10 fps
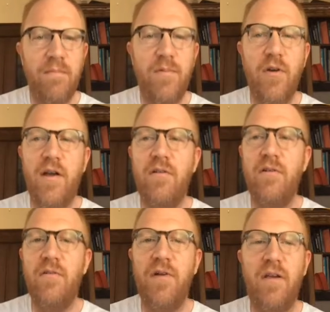So I don't
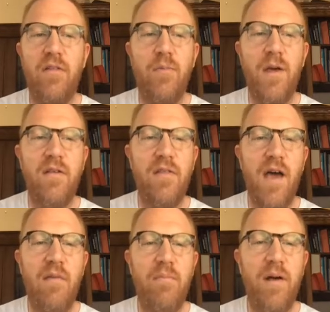know if I can speak to
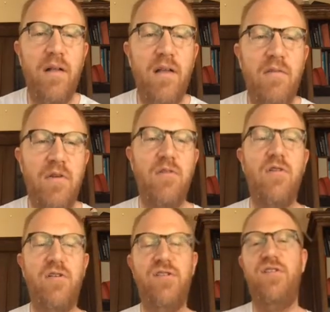that. But if you
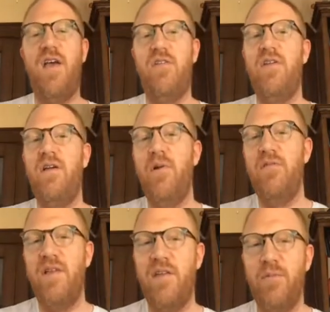search testing
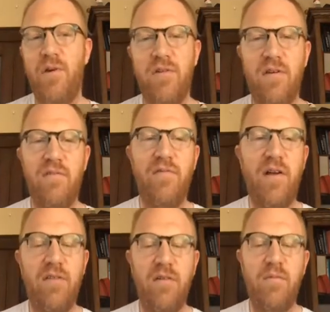mode Desmos, you can
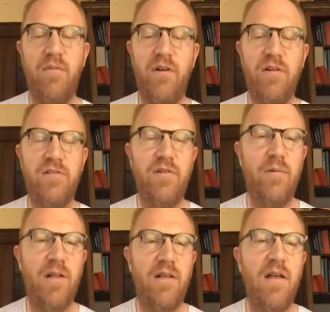find some literature
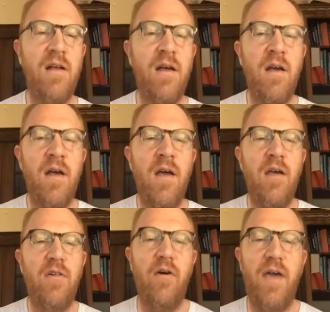about that.
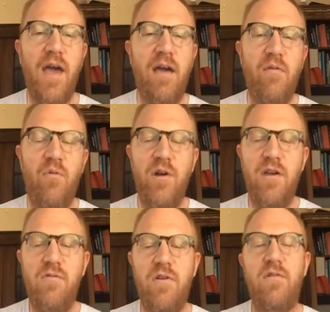So, okay, what
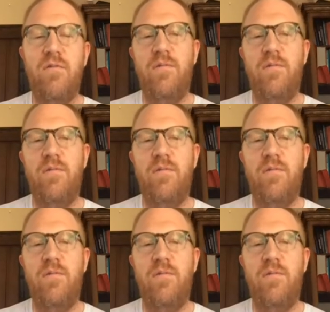do?